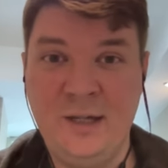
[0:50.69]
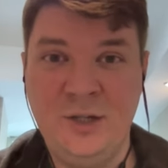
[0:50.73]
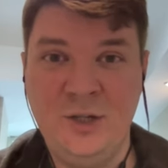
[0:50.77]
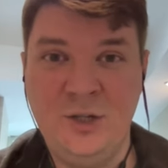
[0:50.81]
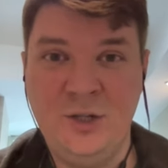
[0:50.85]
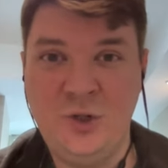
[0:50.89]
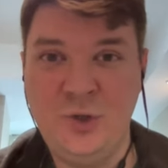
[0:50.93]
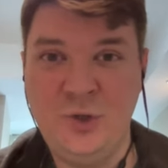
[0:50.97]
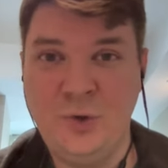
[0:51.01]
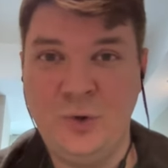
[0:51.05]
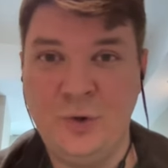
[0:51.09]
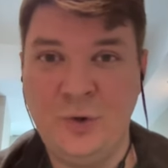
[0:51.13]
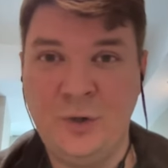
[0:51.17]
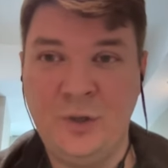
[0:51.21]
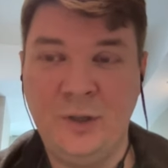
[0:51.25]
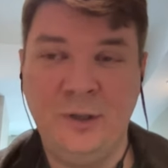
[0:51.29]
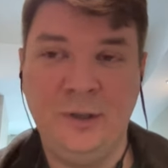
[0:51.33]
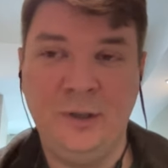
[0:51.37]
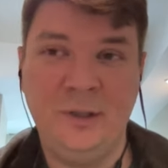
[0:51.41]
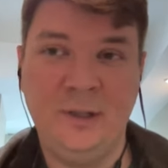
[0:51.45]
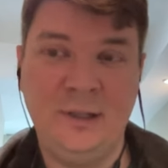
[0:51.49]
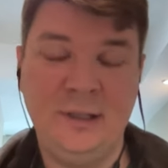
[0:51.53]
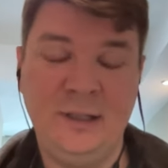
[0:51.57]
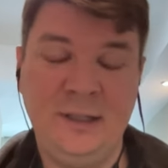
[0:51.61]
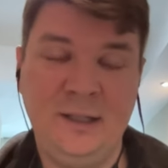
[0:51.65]
short,
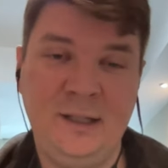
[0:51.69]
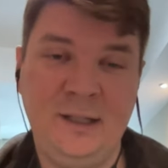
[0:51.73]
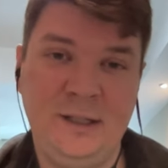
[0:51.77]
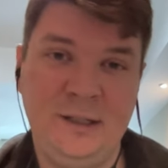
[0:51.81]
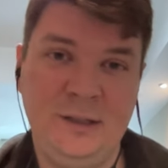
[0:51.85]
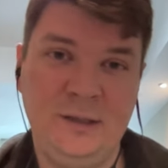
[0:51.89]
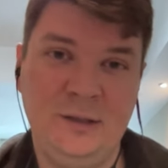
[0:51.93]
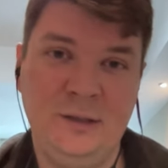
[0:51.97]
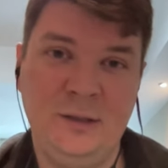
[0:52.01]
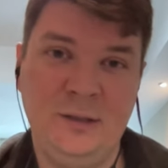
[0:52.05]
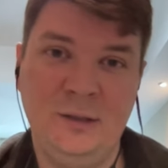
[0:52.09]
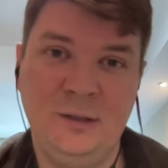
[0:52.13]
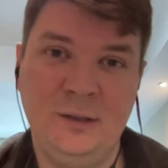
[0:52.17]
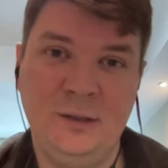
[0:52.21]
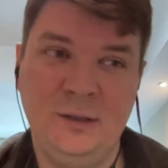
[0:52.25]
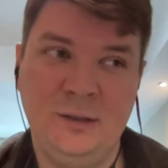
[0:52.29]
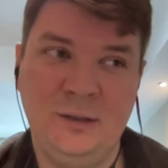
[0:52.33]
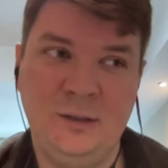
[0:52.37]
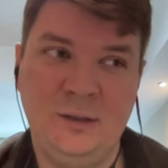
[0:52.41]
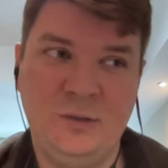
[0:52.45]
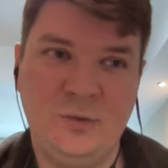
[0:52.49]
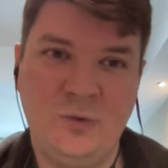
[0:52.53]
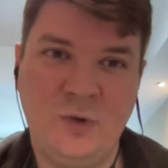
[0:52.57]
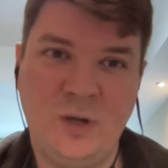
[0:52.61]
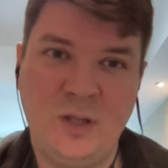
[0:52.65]
clean,
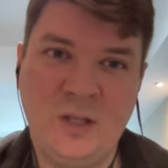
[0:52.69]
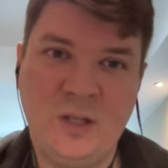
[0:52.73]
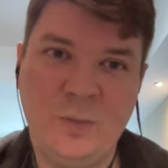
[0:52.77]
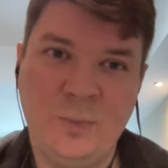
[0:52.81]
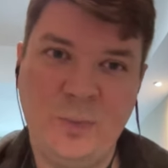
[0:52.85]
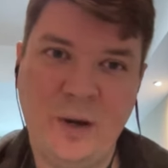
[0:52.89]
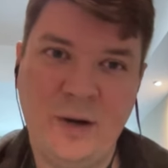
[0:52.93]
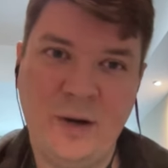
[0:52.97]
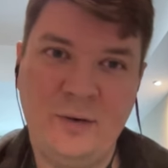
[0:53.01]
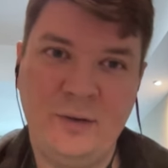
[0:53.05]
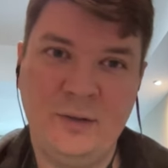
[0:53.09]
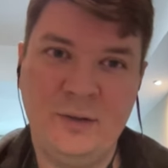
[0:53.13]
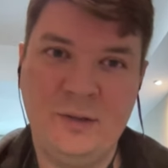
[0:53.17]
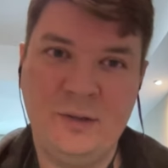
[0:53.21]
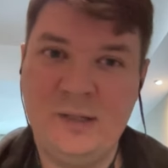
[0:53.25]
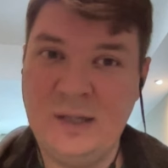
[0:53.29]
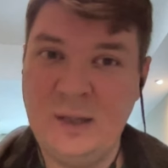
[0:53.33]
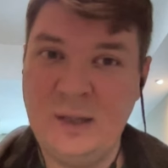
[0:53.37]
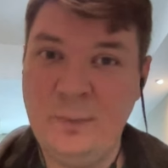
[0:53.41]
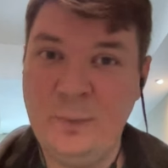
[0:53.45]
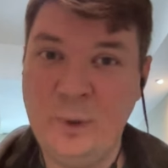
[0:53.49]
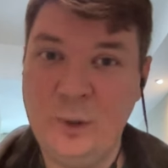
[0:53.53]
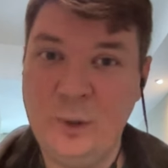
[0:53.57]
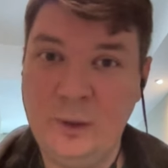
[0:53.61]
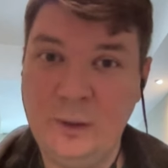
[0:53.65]
transparent,
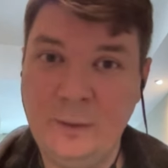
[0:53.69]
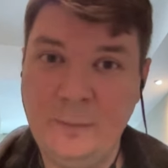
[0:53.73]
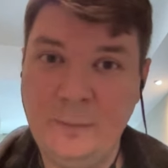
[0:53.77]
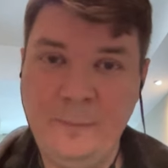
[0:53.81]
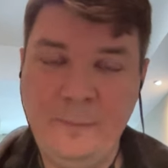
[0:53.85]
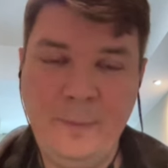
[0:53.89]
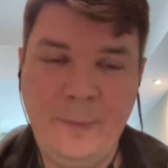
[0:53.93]
simple.